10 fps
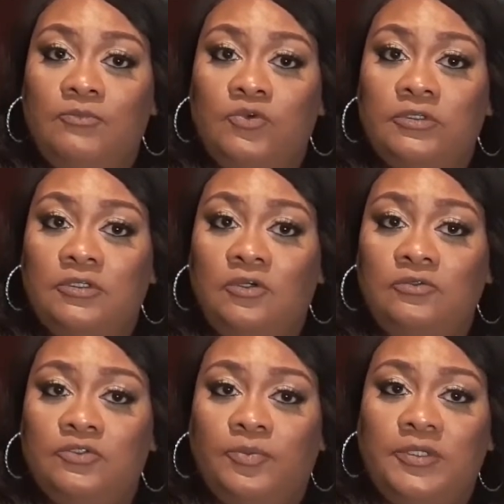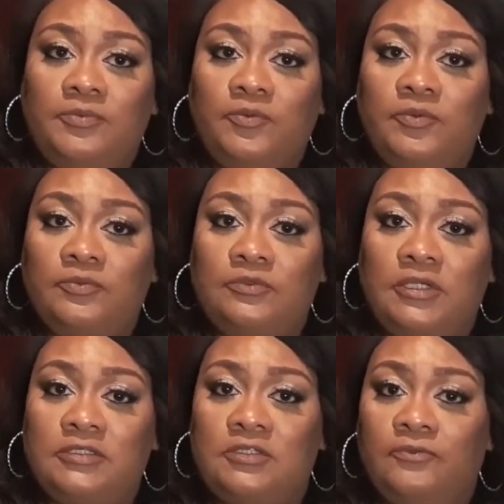more than older people
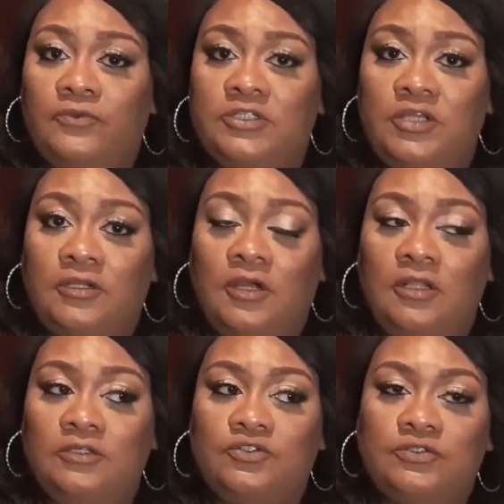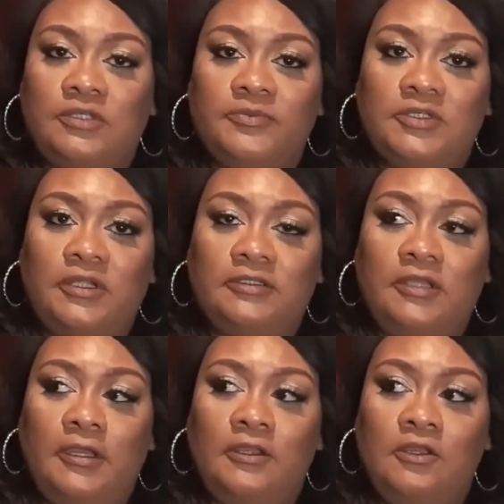because they're fresh out of college or something like
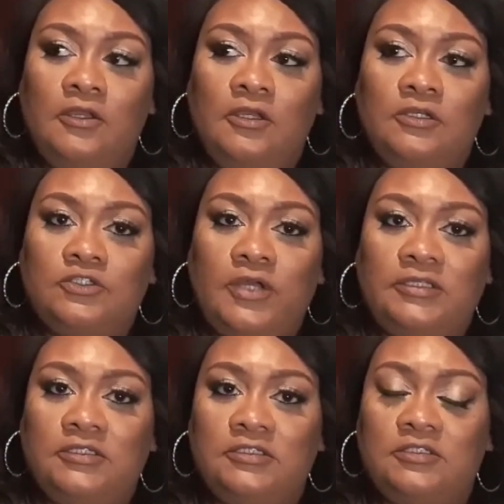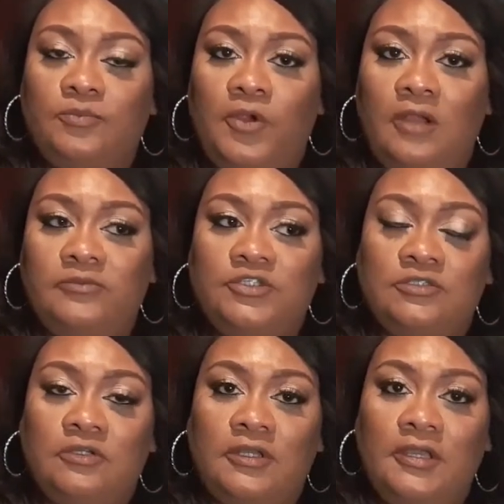that. So I think this is a problem
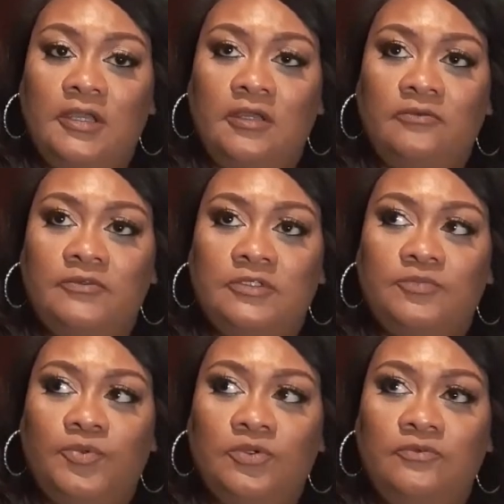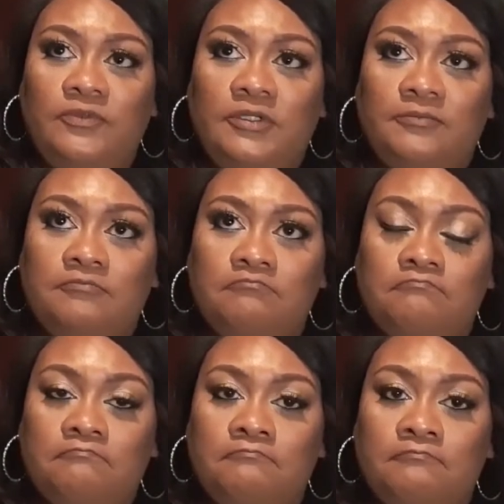she's going to have, is proving
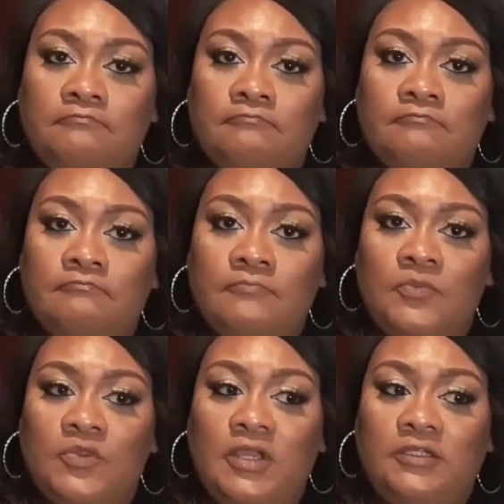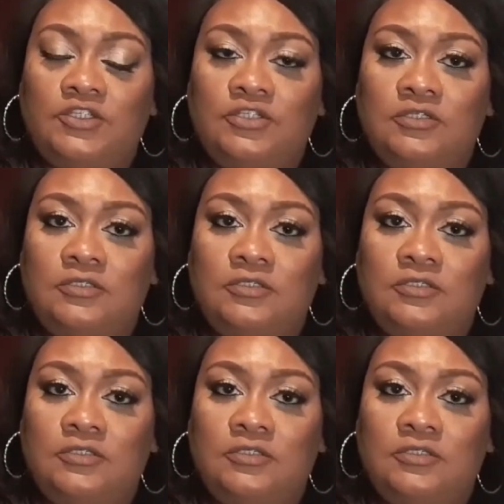that